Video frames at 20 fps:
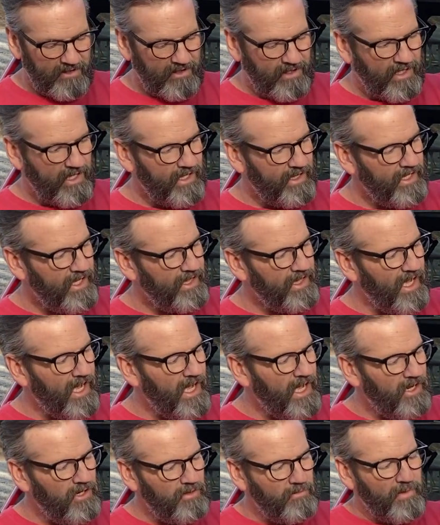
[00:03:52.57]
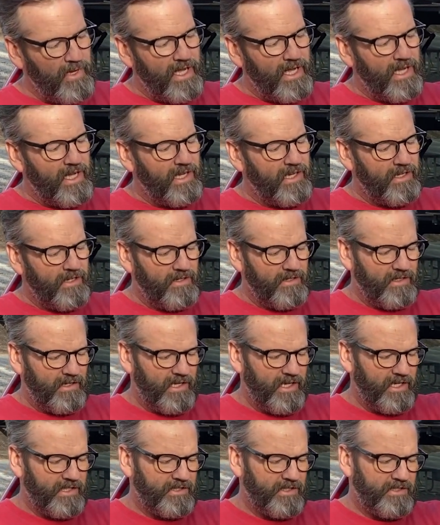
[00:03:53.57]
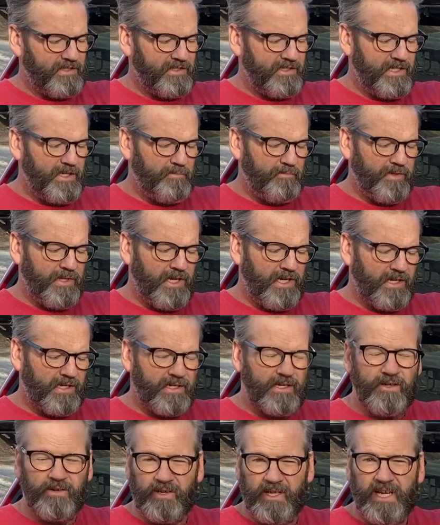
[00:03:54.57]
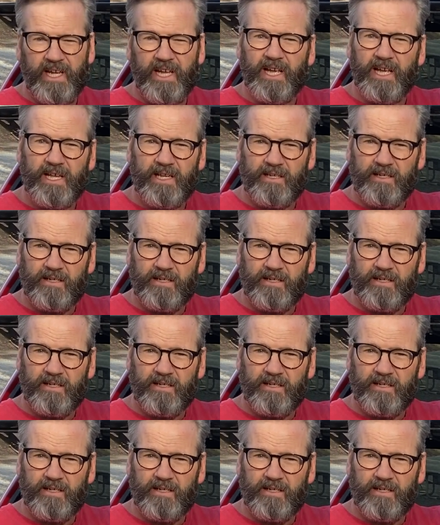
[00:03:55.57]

and then the outer bag has a Ziploc on it